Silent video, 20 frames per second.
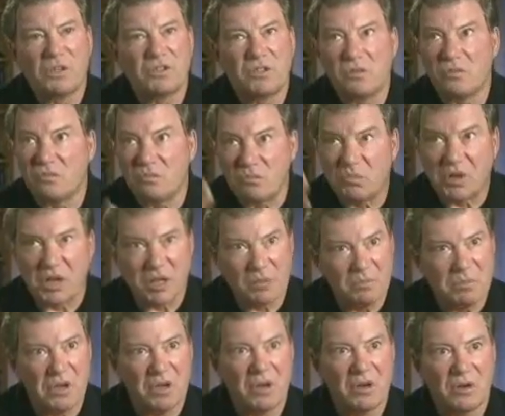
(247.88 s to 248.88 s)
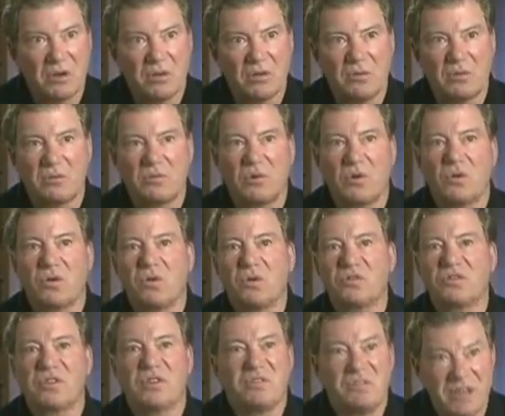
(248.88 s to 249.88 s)
wanted to play bigger
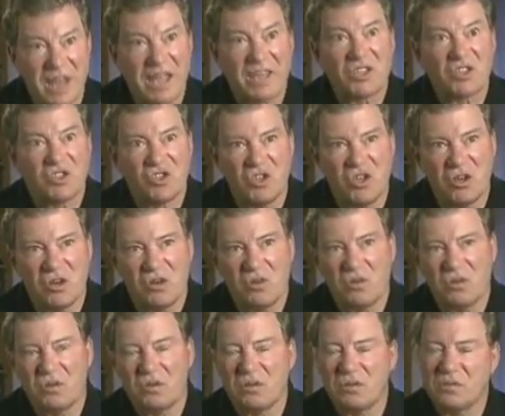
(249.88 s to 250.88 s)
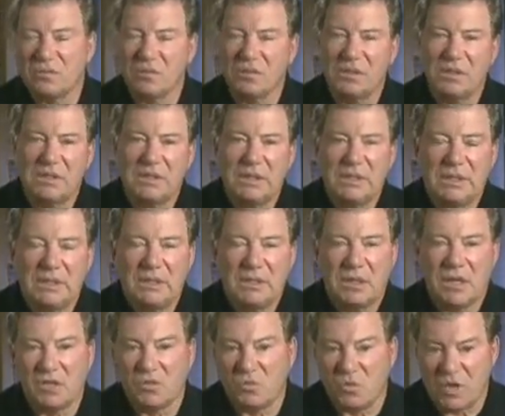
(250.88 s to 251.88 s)
roles the next year, you know,
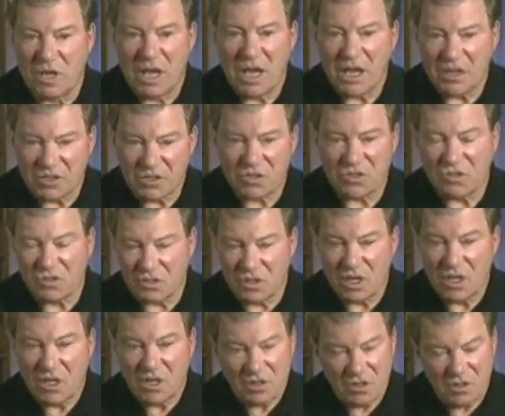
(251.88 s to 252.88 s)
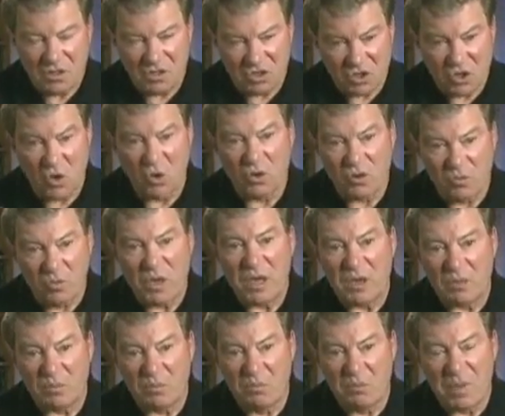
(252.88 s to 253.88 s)
because we had the security of
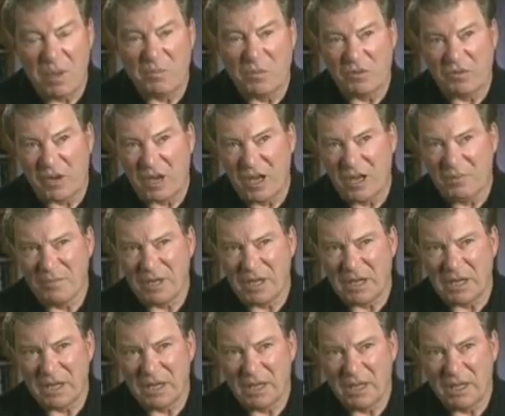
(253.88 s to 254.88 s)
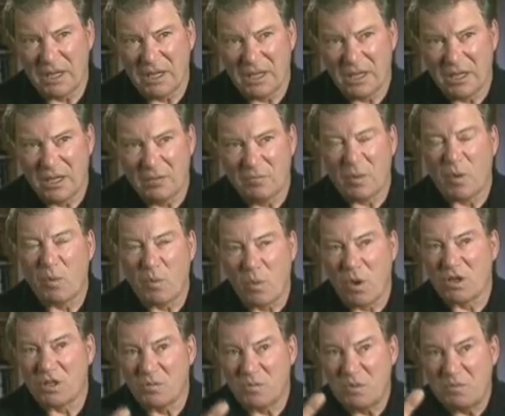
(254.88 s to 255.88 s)
being a member of a company, but
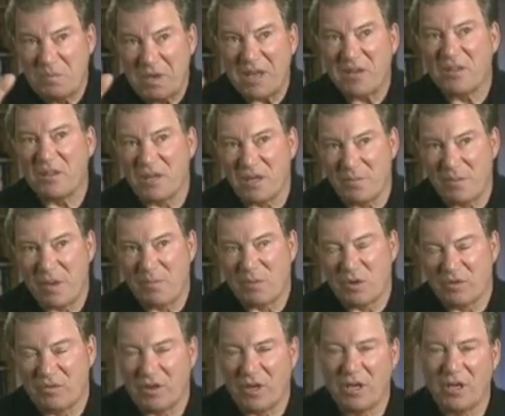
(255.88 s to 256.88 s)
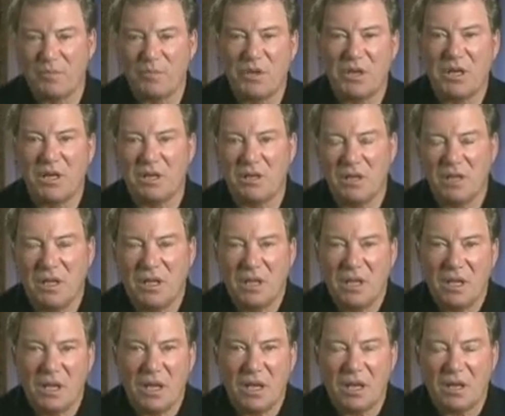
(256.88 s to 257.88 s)
we wanted to be better than a member of a company,
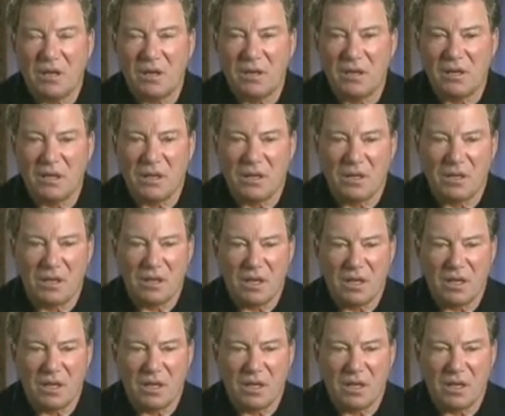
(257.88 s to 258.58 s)
and